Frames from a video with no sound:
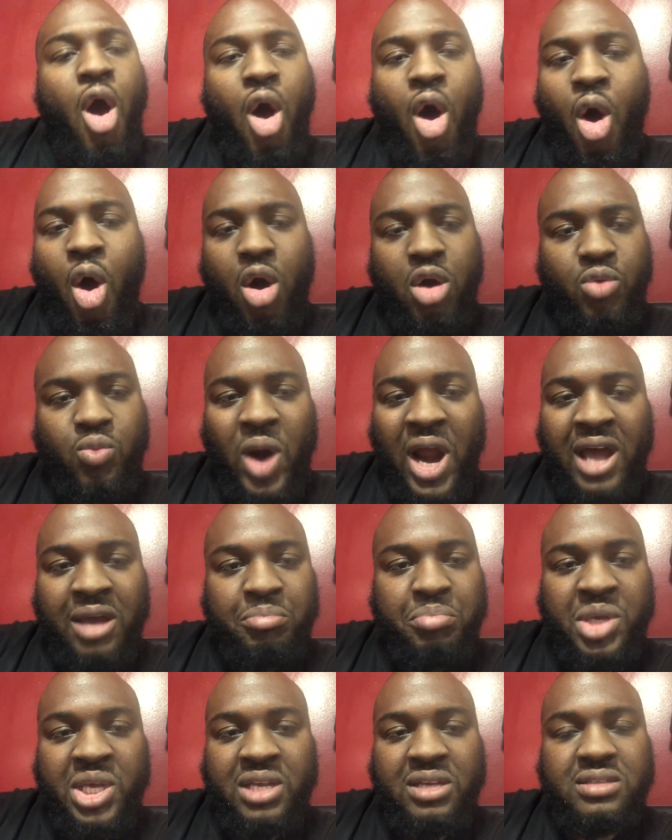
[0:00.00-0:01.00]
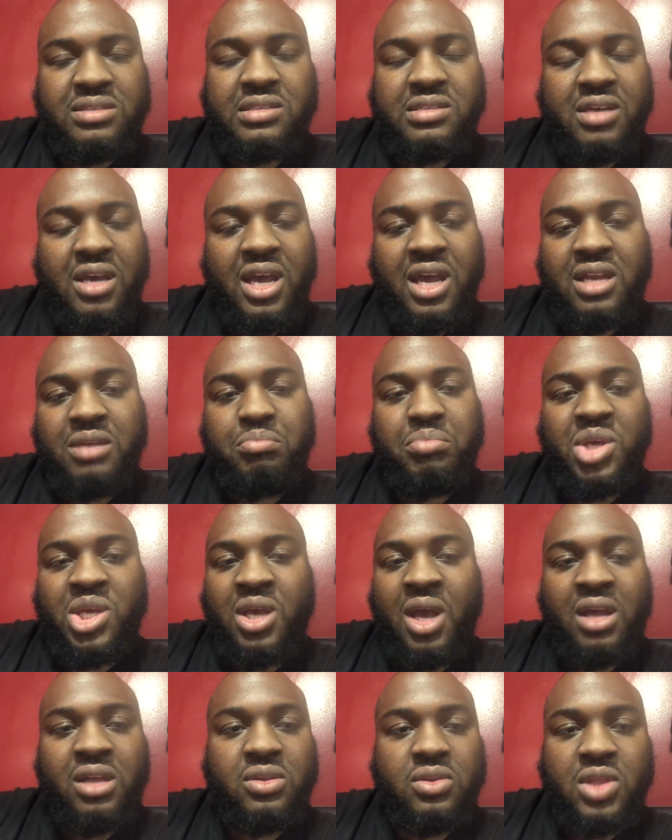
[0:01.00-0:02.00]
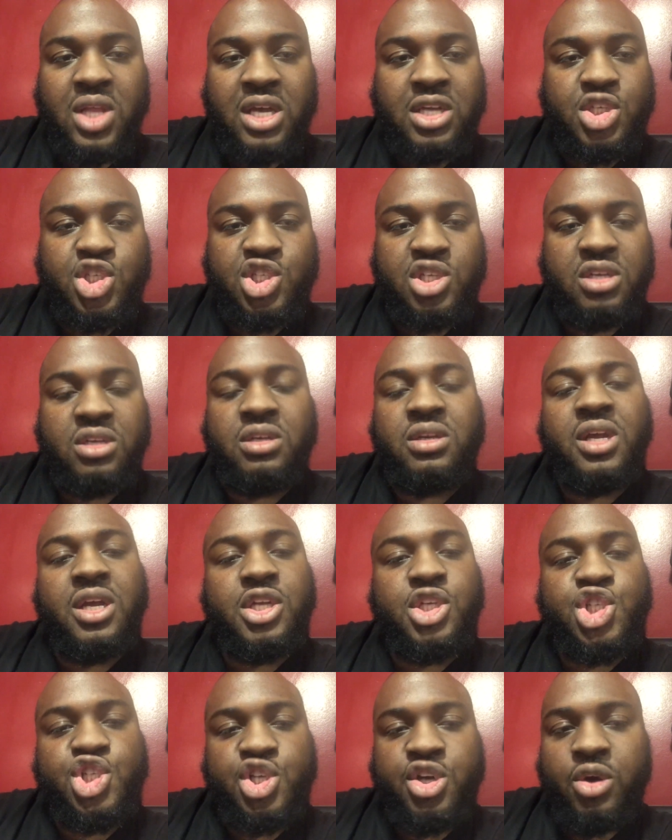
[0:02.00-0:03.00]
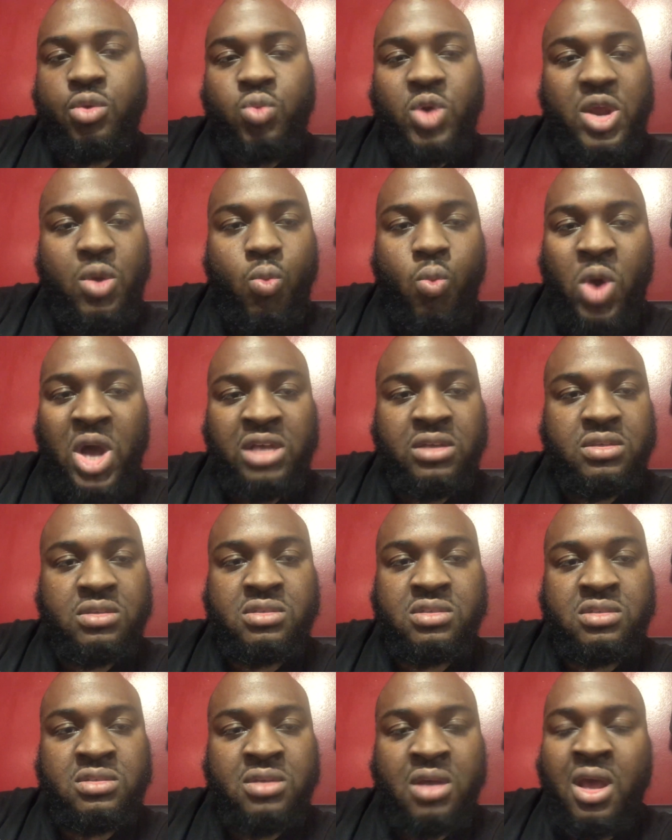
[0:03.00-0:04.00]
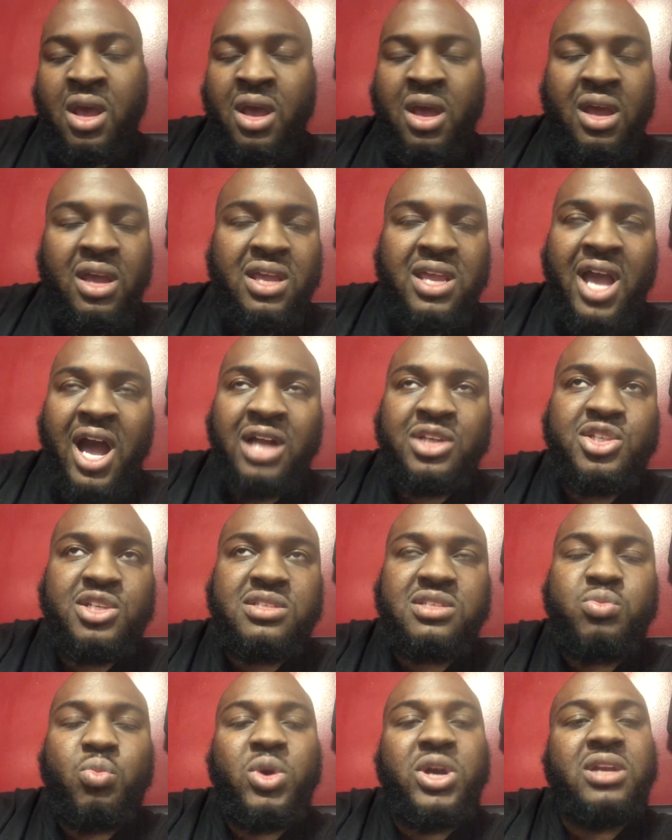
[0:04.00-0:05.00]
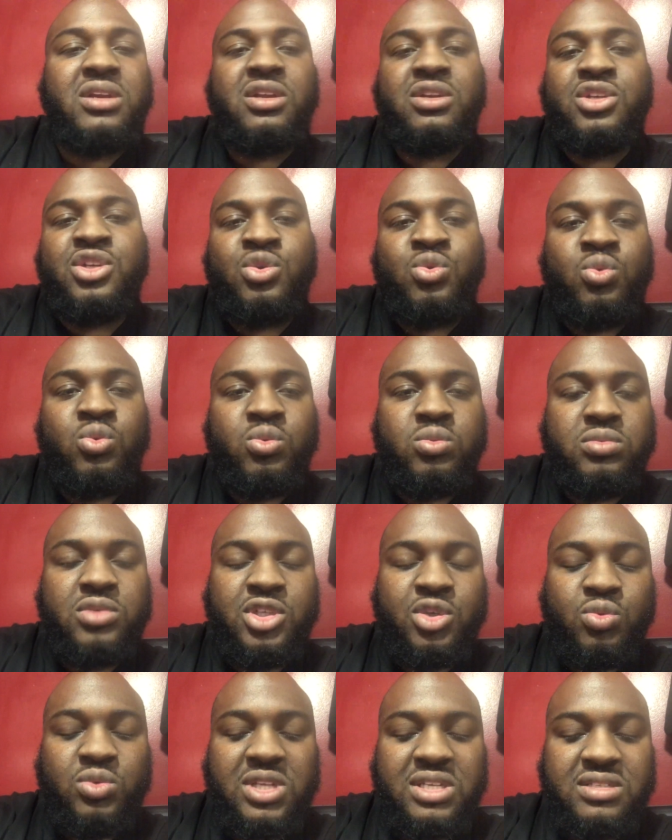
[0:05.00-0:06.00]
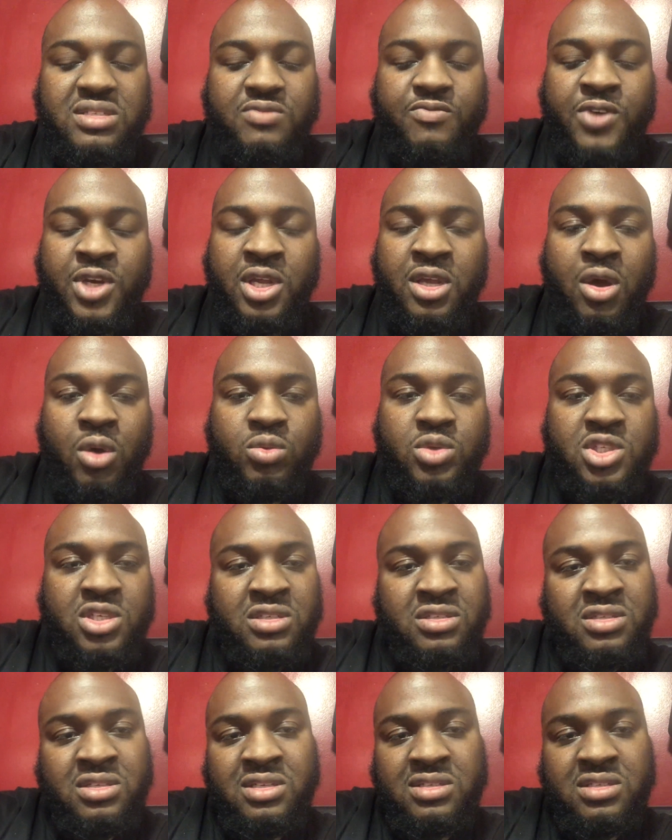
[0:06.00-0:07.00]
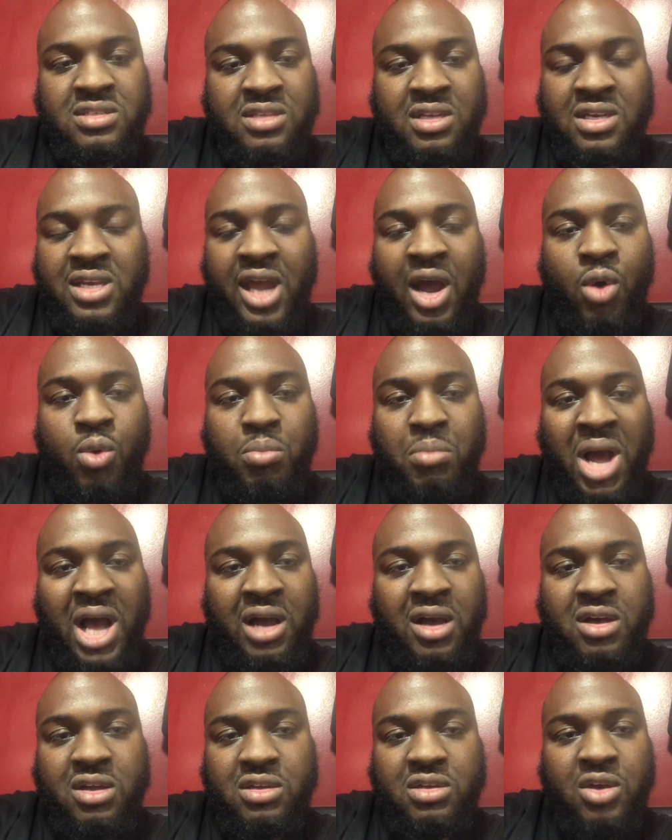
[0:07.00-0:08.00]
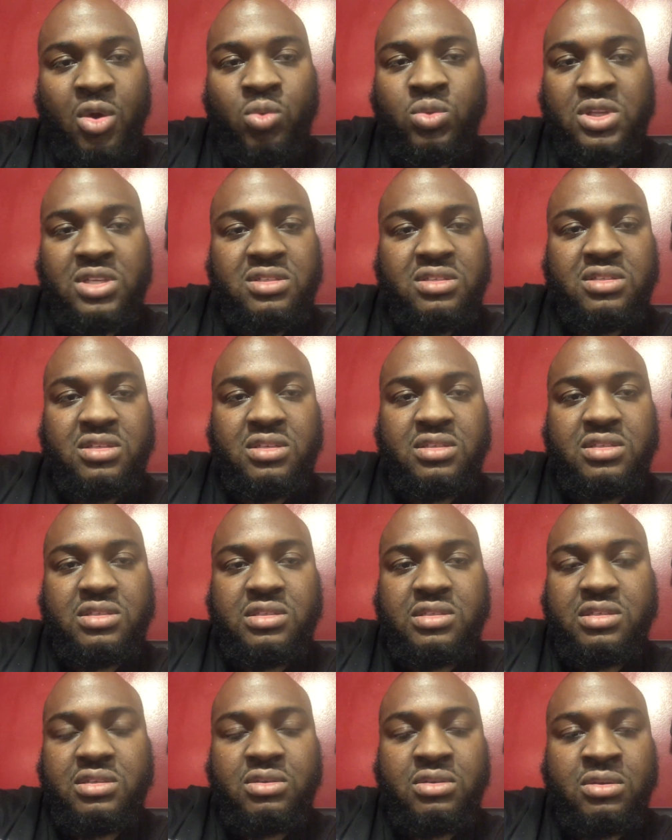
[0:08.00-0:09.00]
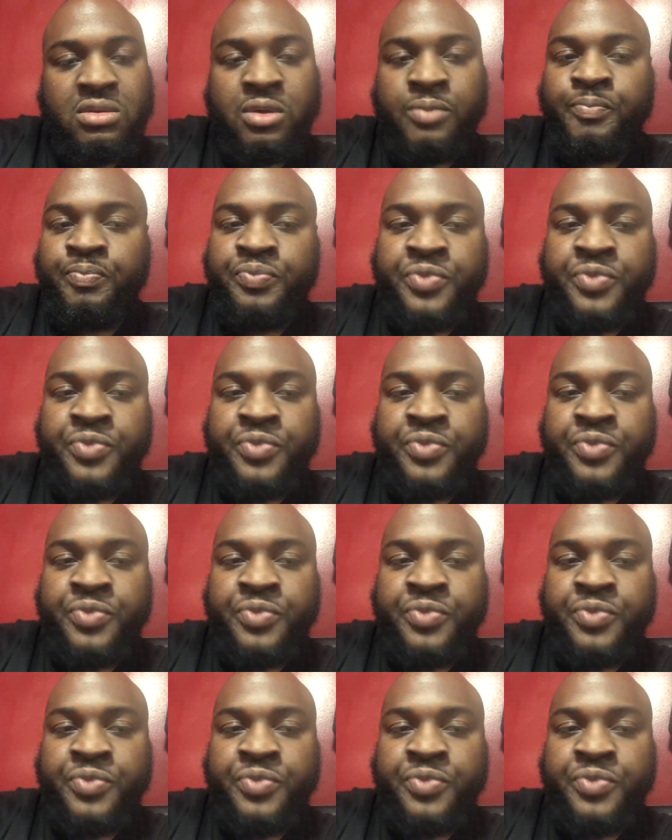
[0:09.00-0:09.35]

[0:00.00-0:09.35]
RIP to NBA legend Jerry West. Yeah, I just wanted to do this video just to send out my condolences to